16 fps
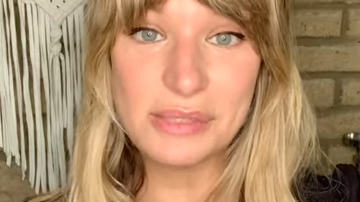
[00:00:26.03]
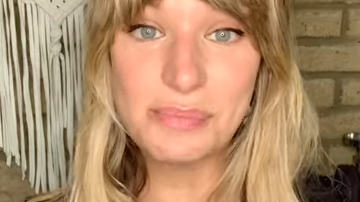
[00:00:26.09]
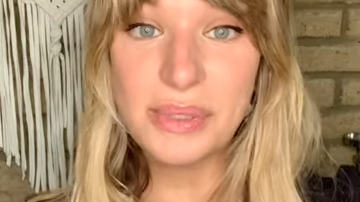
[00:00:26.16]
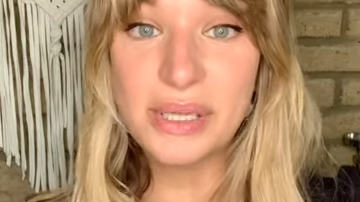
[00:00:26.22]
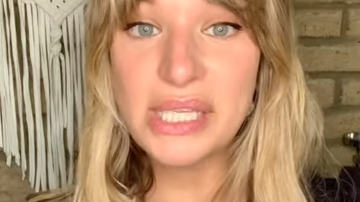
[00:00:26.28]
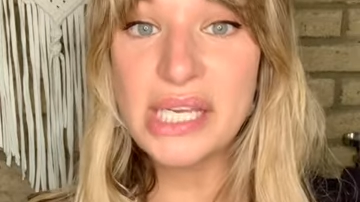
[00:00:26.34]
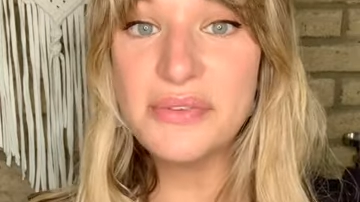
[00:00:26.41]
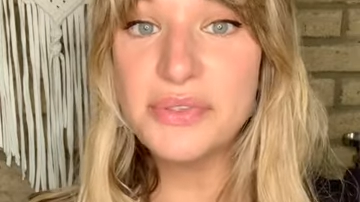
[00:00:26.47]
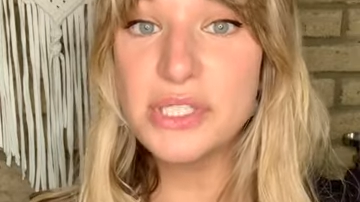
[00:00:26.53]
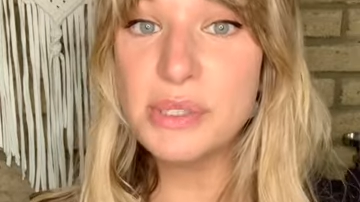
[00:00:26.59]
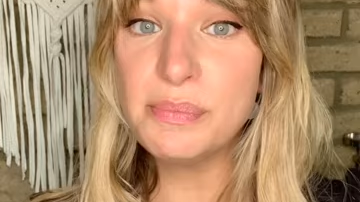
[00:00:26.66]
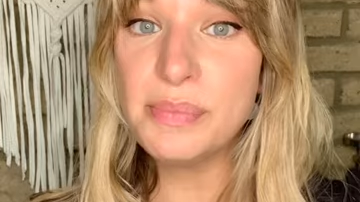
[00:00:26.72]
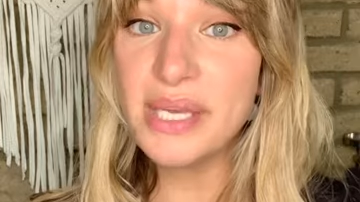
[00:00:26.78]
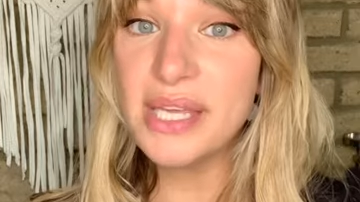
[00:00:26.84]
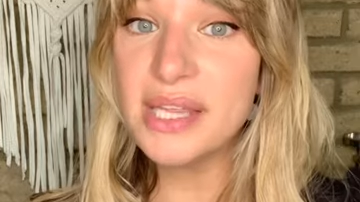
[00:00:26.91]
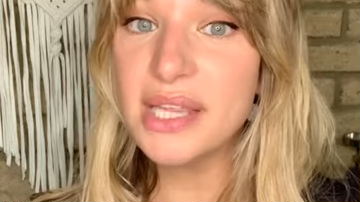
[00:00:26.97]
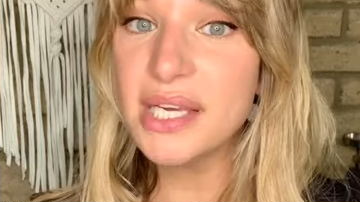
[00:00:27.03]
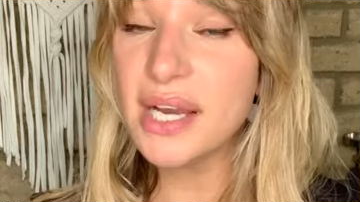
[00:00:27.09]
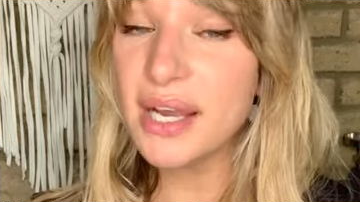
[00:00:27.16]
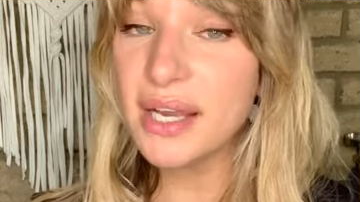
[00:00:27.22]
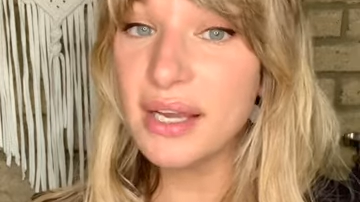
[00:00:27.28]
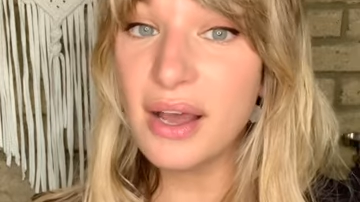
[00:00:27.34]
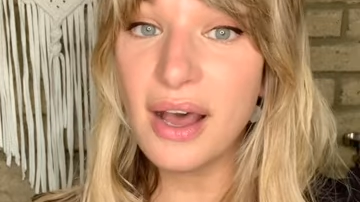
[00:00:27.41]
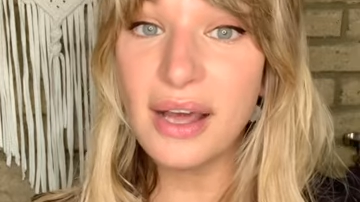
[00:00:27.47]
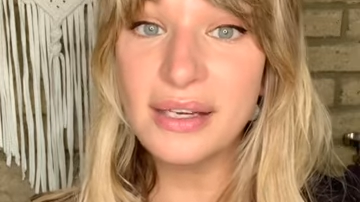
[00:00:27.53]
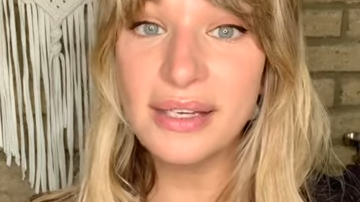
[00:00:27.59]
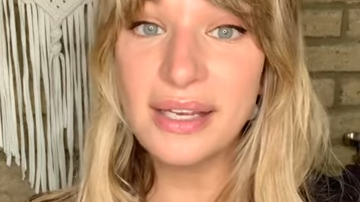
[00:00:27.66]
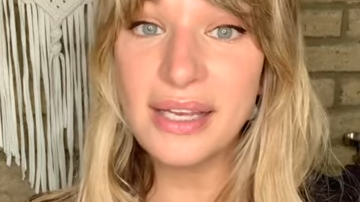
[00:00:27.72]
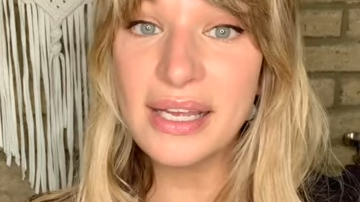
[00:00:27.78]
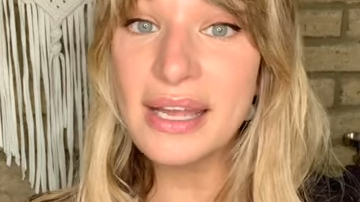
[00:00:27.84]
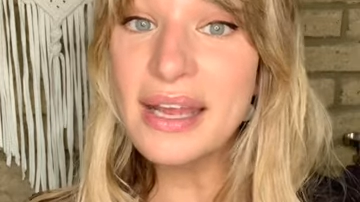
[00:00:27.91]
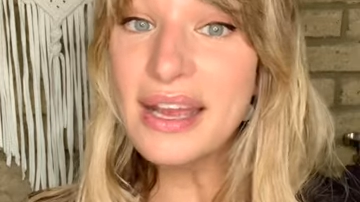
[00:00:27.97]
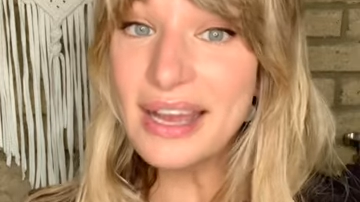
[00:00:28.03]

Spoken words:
believed to be the iconic